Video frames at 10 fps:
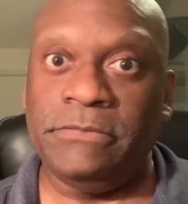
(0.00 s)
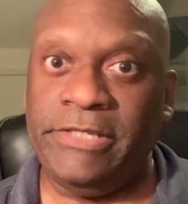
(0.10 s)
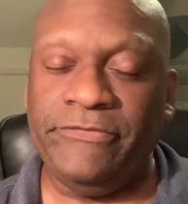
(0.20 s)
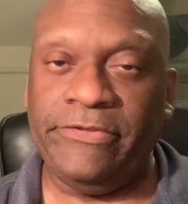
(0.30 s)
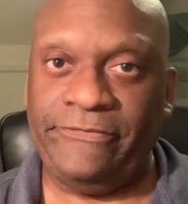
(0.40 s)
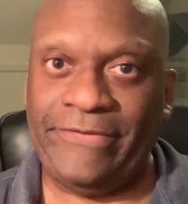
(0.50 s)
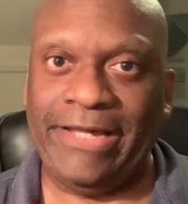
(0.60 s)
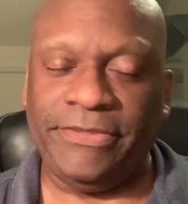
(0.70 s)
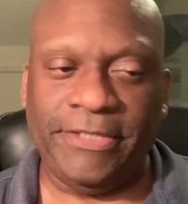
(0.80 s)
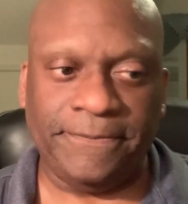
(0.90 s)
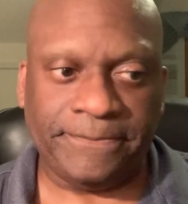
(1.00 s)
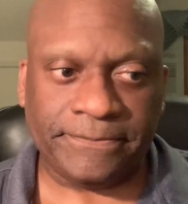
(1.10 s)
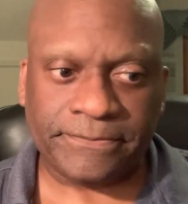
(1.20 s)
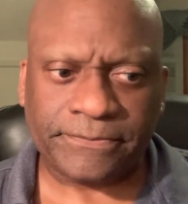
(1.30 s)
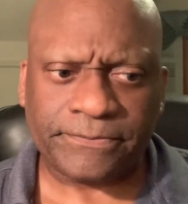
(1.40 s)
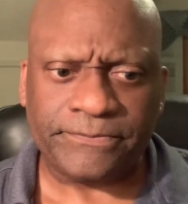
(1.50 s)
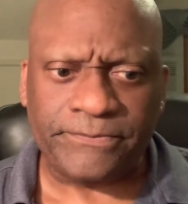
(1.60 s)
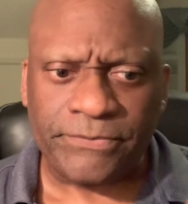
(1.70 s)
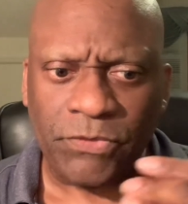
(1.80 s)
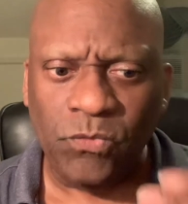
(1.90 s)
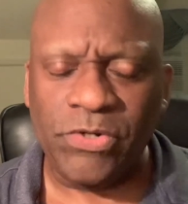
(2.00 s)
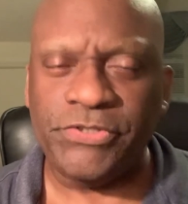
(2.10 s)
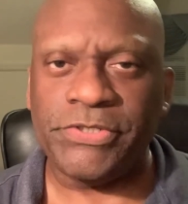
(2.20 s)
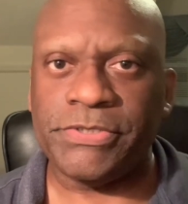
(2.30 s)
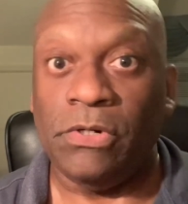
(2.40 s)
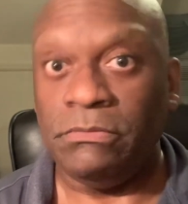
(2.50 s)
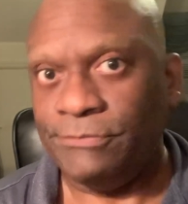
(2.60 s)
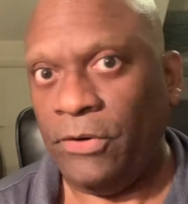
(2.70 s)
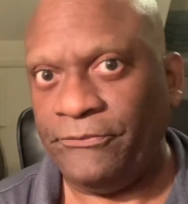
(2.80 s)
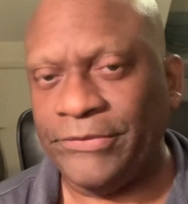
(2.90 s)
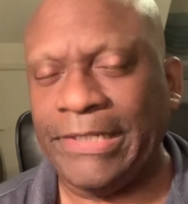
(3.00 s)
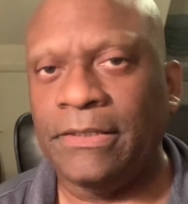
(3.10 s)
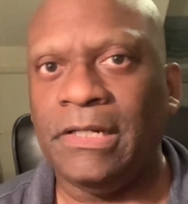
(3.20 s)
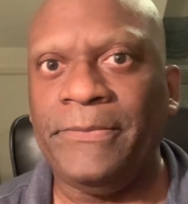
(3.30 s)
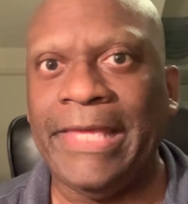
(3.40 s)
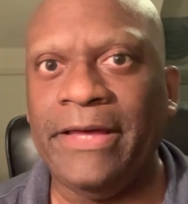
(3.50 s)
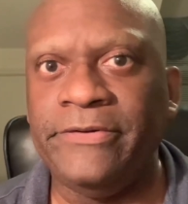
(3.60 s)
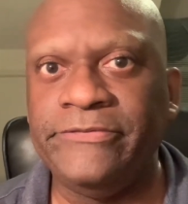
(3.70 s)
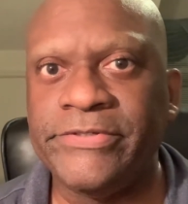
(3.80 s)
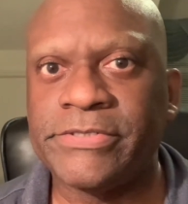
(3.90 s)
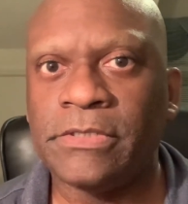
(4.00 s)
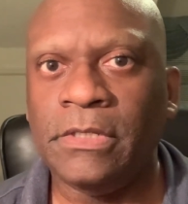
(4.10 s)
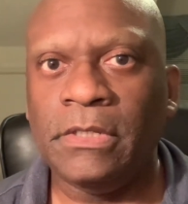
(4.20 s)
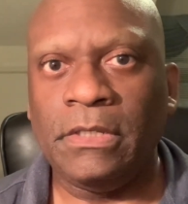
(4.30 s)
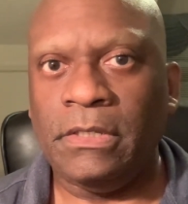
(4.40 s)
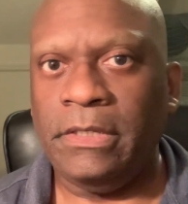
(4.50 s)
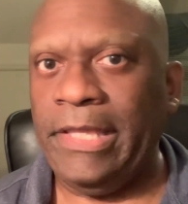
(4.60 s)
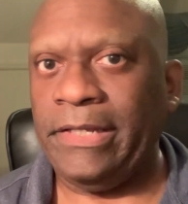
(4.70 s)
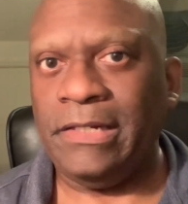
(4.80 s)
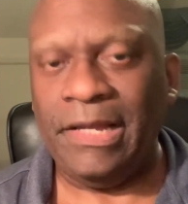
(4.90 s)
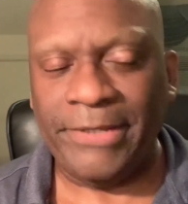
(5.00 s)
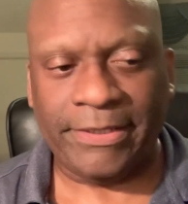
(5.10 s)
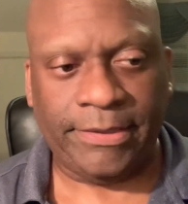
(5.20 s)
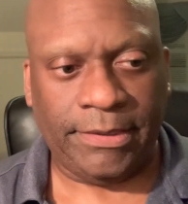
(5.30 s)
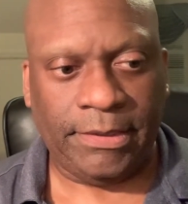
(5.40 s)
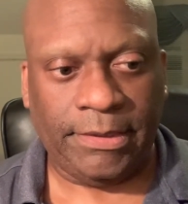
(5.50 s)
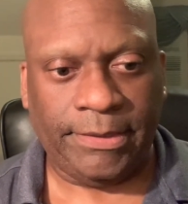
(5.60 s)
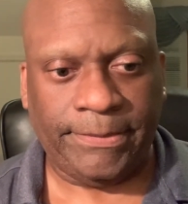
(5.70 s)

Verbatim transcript: given the fact that we're just hopefully coming out of this economic uh,